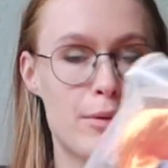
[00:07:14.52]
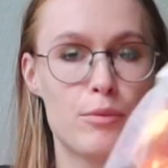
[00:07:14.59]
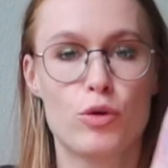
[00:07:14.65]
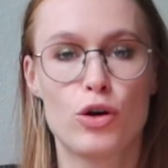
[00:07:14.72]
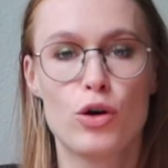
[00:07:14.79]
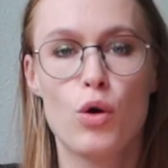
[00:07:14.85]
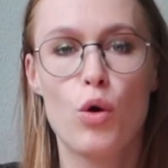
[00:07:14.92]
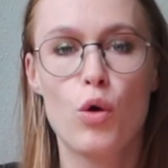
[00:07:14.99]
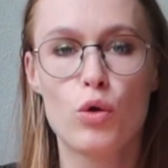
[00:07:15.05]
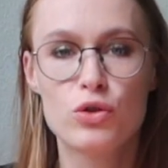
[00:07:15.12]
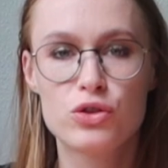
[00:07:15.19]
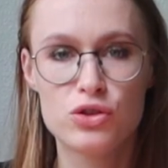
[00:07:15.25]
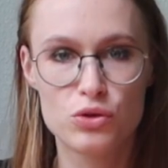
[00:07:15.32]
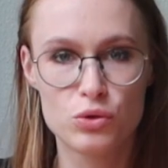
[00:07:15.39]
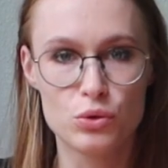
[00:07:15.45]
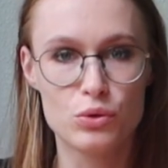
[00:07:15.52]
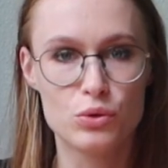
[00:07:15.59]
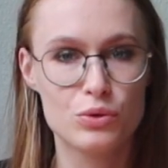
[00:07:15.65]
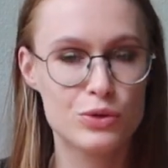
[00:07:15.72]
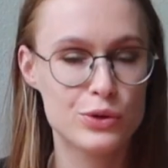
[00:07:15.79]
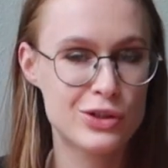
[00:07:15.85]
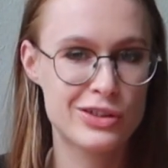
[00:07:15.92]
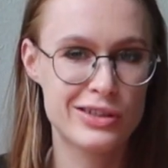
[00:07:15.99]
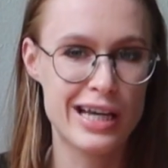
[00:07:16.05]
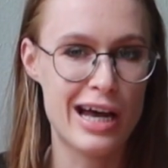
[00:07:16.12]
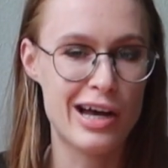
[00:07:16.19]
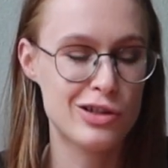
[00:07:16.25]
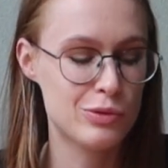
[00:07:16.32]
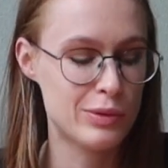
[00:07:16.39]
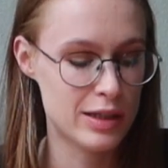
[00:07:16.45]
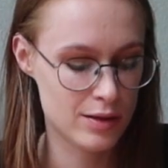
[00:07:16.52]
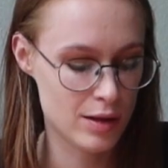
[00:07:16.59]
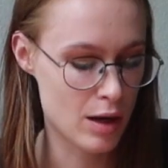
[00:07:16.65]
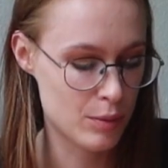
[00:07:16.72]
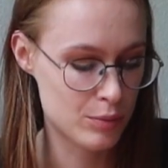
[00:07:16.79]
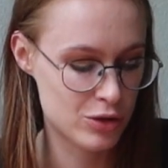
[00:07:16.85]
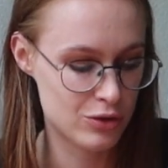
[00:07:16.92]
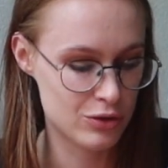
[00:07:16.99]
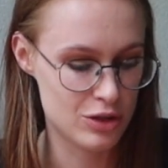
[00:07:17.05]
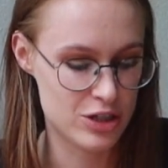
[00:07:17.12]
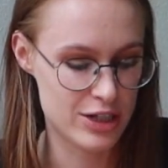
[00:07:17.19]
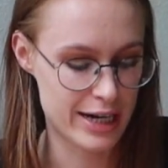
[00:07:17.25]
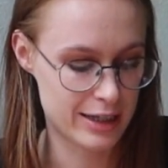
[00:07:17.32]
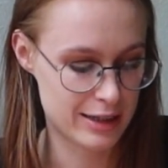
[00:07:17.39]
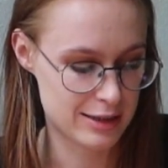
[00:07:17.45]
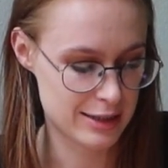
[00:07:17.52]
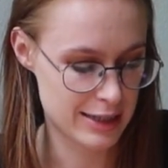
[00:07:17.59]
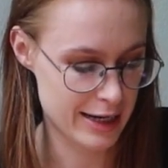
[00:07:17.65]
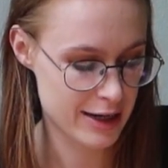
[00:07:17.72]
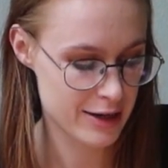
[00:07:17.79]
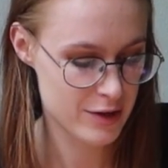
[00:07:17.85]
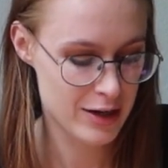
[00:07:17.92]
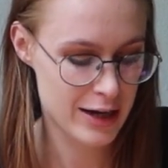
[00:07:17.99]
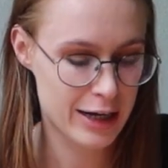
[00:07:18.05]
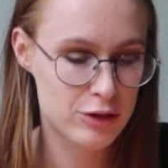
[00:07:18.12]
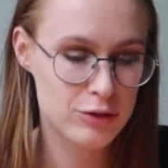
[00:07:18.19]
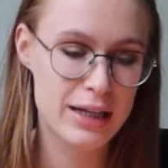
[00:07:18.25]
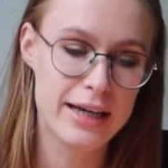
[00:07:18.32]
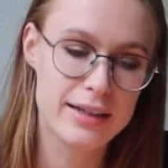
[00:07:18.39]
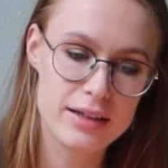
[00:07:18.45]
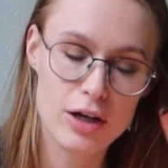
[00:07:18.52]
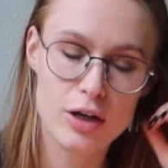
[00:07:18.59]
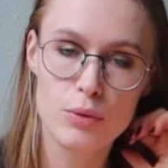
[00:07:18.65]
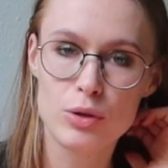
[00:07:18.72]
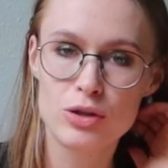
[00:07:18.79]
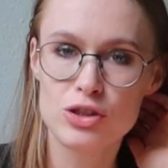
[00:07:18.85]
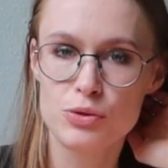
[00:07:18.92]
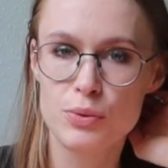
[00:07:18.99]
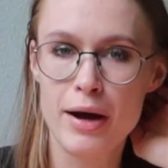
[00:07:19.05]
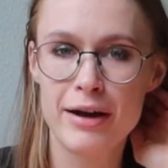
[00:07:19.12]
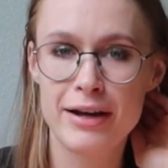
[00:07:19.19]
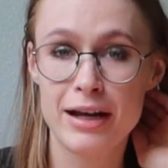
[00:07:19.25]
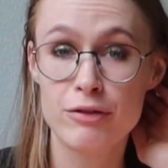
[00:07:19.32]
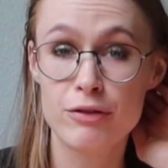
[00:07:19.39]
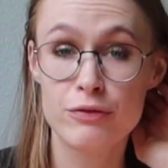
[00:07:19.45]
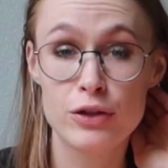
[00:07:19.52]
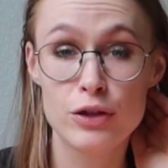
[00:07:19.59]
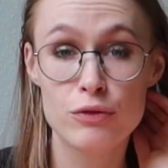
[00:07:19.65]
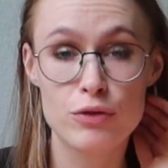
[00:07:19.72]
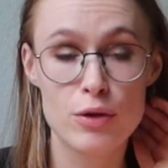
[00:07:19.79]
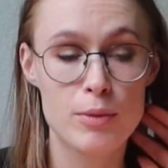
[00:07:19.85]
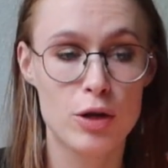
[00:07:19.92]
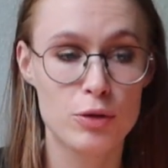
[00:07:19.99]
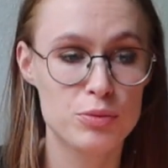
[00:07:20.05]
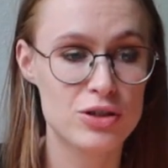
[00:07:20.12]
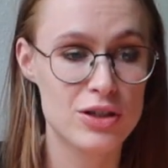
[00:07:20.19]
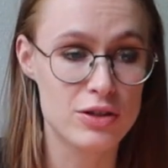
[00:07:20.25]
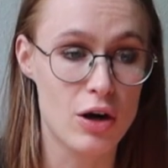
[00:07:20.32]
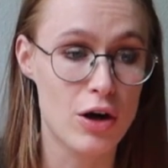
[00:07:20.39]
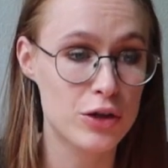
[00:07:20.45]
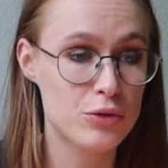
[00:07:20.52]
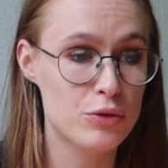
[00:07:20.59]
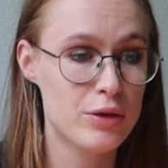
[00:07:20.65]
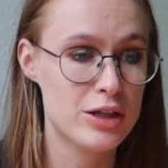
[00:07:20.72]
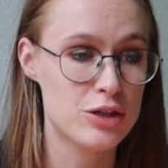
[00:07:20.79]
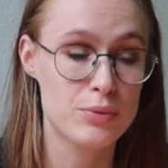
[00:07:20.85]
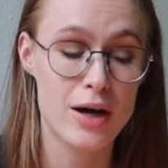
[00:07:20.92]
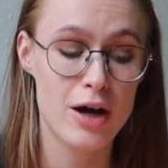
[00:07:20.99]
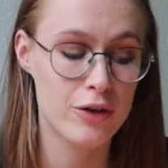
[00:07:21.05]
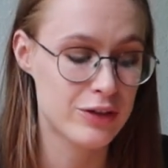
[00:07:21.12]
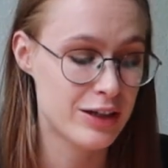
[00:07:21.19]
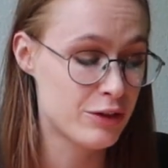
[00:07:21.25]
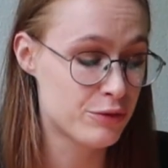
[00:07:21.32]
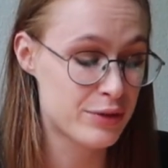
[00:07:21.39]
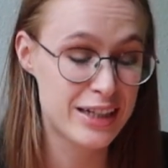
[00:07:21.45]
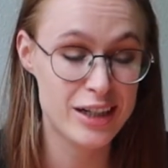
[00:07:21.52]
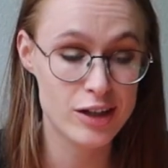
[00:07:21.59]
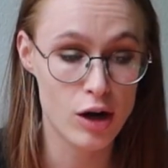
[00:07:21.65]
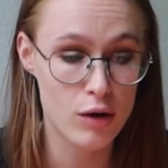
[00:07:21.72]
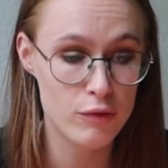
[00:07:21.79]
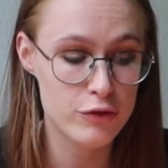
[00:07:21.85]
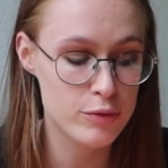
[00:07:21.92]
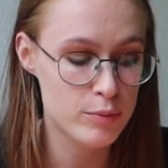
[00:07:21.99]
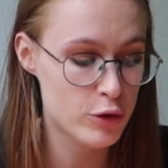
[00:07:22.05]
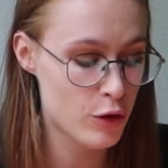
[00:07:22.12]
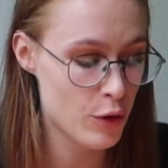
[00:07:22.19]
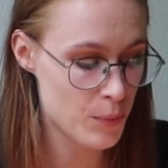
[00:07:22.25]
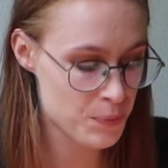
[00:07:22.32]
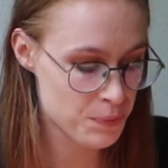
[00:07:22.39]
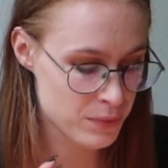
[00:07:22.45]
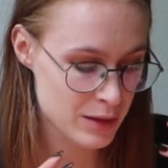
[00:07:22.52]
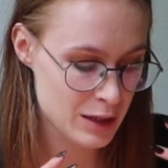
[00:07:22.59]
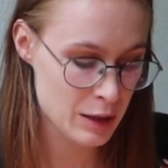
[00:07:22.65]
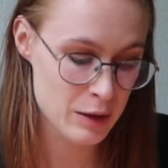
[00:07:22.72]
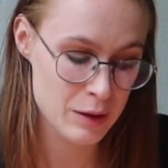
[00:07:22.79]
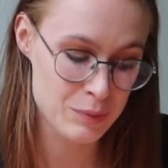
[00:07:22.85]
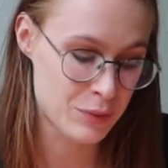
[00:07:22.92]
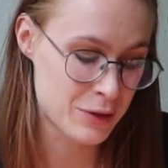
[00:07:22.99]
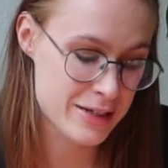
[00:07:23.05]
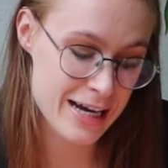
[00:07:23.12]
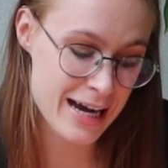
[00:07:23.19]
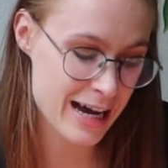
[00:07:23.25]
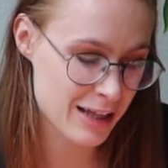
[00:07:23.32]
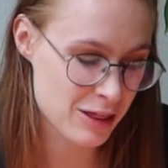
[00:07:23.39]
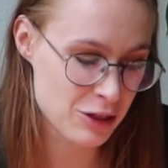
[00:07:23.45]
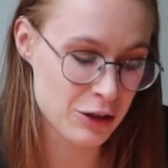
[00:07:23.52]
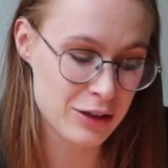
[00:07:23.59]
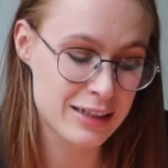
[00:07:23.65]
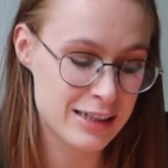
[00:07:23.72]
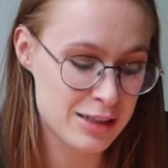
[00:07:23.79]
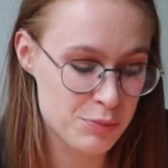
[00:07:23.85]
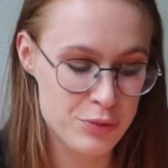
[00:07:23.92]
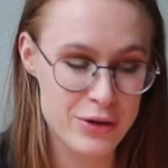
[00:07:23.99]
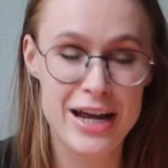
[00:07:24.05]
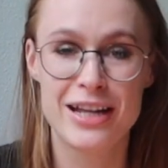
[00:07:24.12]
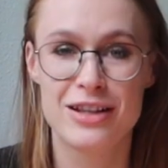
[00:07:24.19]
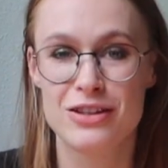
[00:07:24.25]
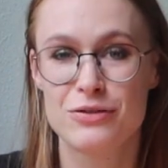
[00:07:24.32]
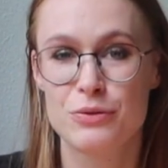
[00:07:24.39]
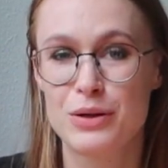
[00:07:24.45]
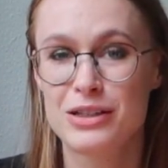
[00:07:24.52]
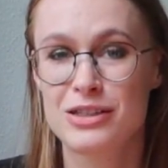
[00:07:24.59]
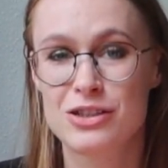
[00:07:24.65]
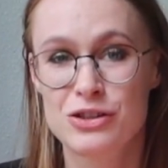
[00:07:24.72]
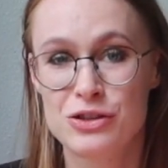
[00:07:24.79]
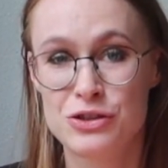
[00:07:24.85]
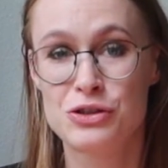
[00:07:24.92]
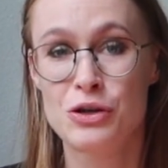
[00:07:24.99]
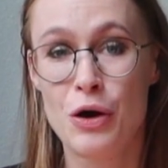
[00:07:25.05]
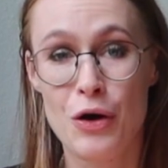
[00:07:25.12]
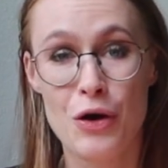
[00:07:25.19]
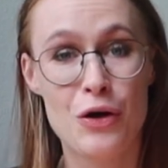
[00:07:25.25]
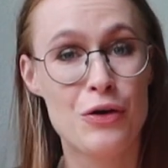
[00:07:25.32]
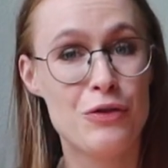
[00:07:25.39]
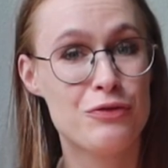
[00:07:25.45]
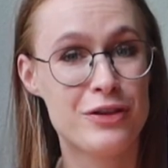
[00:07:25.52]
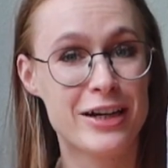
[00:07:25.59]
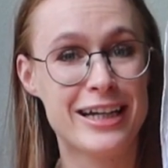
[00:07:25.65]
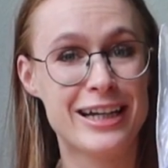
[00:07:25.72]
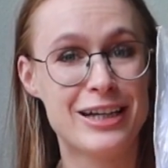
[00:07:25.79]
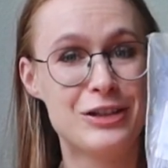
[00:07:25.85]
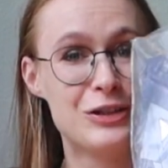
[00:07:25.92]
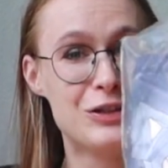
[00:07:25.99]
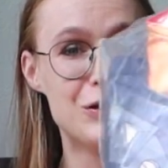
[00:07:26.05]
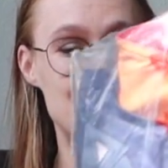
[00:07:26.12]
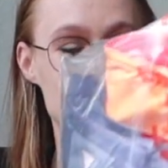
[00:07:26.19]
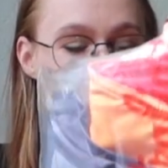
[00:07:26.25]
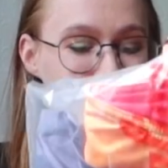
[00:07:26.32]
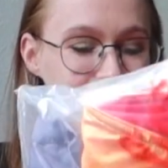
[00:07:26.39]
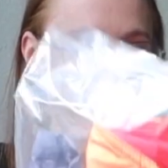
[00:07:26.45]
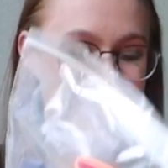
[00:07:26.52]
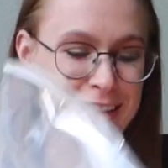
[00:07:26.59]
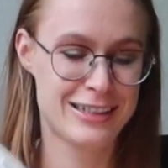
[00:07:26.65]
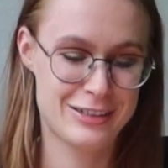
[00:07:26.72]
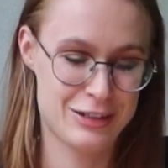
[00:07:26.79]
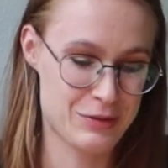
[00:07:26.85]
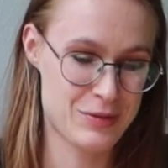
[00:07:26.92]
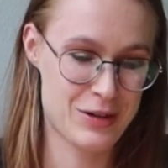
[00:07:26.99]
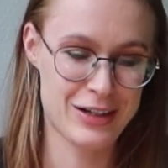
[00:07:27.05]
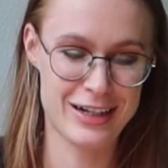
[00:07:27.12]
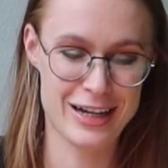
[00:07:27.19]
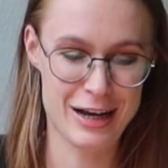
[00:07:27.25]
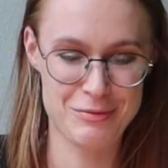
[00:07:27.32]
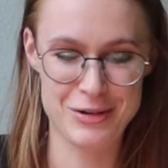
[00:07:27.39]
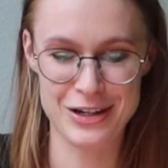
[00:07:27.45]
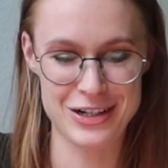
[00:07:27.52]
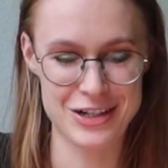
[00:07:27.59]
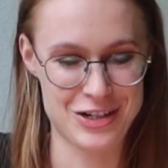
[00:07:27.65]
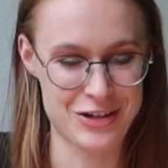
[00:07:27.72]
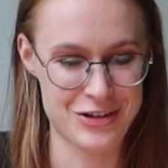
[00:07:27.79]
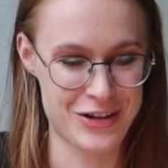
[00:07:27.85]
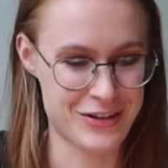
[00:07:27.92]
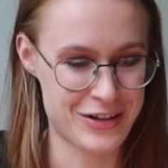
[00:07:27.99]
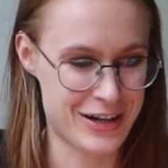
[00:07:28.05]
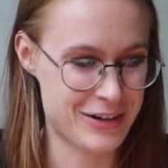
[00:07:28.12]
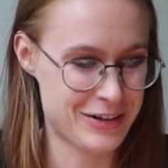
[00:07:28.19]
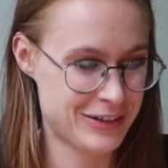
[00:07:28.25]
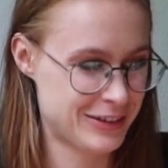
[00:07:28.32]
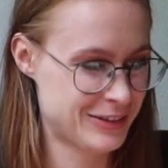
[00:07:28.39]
more old school styles when it comes to the jackets. Like, I do like the other ones as well, and I have a few from 100% Hardcore as well. They're really comfortable. But yeah, I thought this print was so freaking cool. So I'm gonna show you now.